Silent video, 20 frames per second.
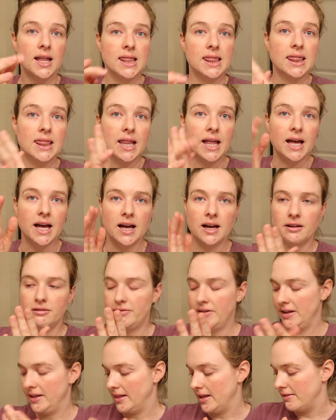love
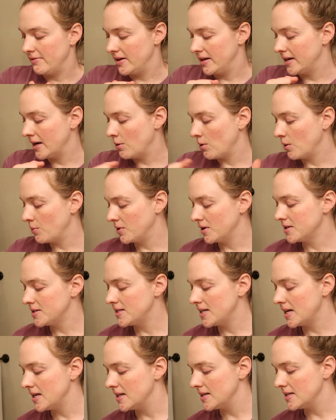it, love it. Now I will
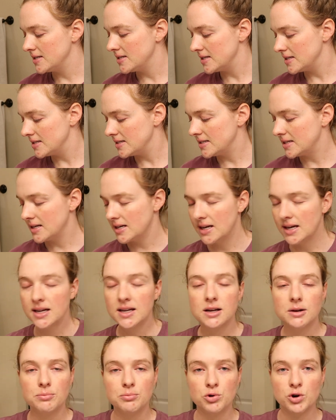say this is
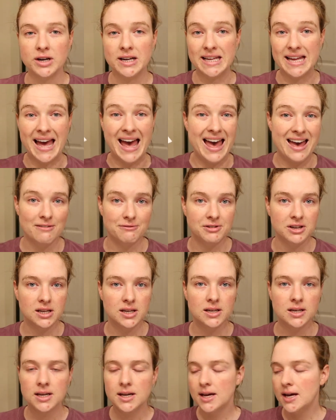pretty
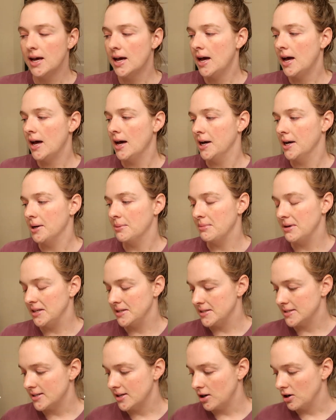heavy.
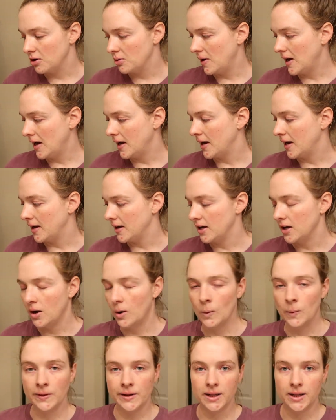And so I
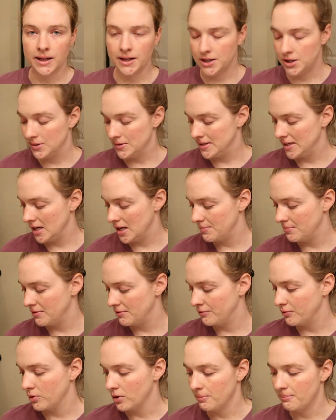only like using it
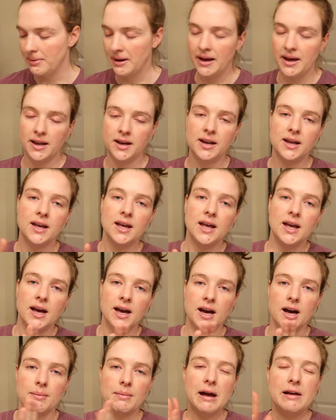before bed.
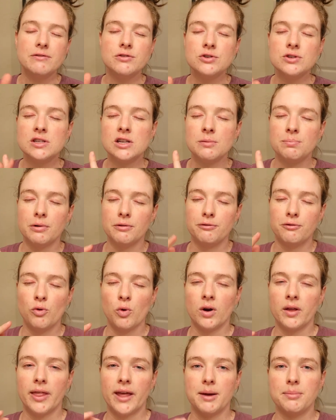I've used it
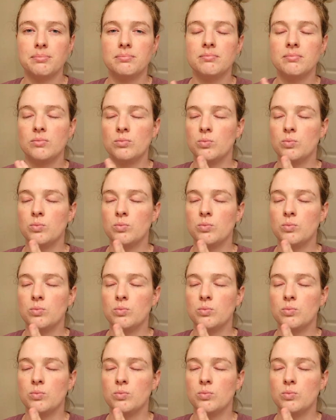before, like